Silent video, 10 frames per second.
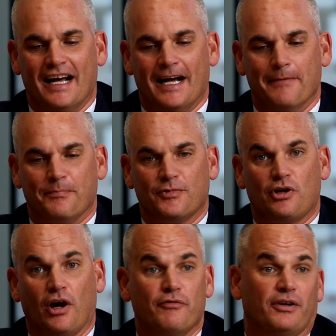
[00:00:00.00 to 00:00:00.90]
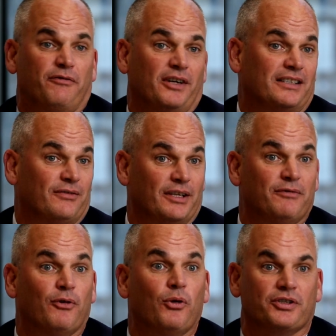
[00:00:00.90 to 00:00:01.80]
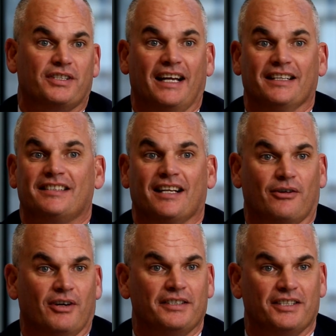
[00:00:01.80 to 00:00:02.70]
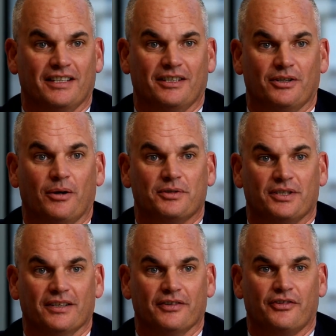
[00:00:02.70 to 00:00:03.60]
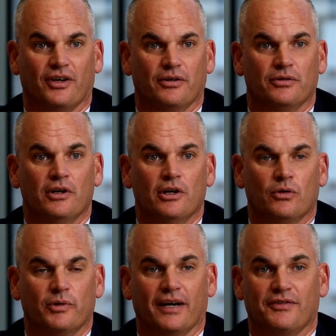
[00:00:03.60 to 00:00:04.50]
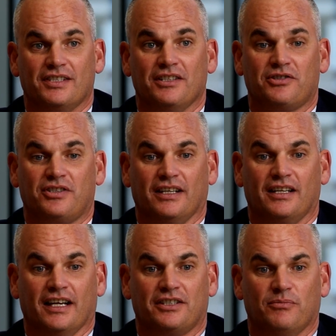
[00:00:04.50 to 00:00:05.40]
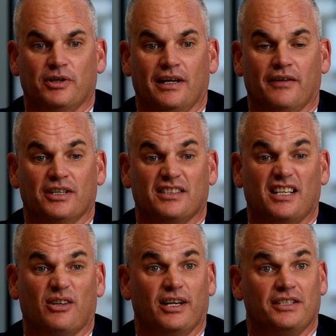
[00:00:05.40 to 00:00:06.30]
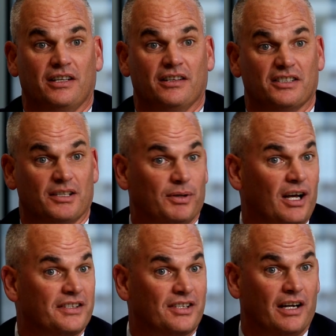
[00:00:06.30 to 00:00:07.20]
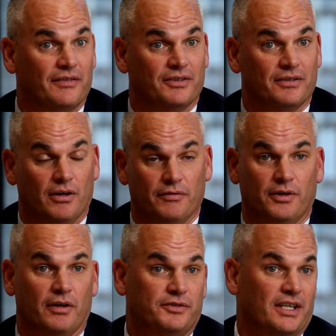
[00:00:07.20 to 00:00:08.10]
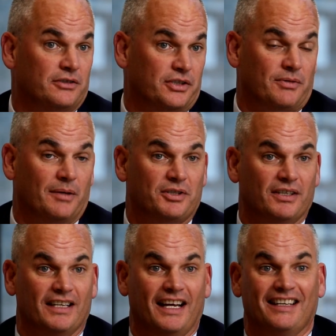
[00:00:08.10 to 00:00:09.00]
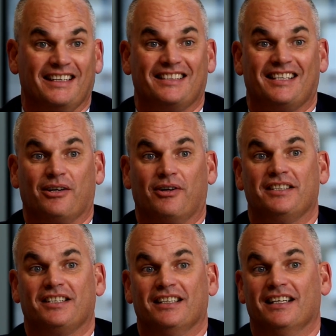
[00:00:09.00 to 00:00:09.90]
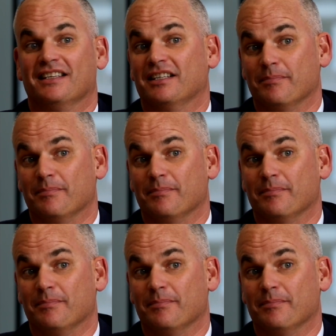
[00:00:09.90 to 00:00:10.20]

Um, COVID effectively forced that acceleration in adoption, and so we have this interesting connection where you have an acceleration in the supply side of, it, of, of debt disruption and an acceleration in the